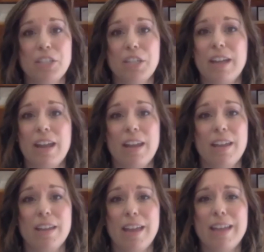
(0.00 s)
And Shannon,
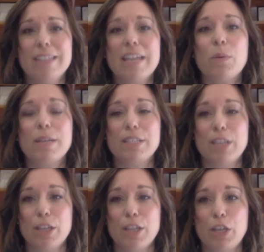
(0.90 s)
any takeaways
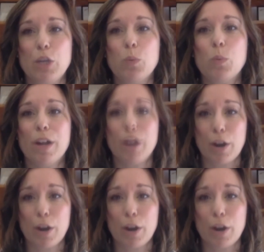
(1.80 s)
that you want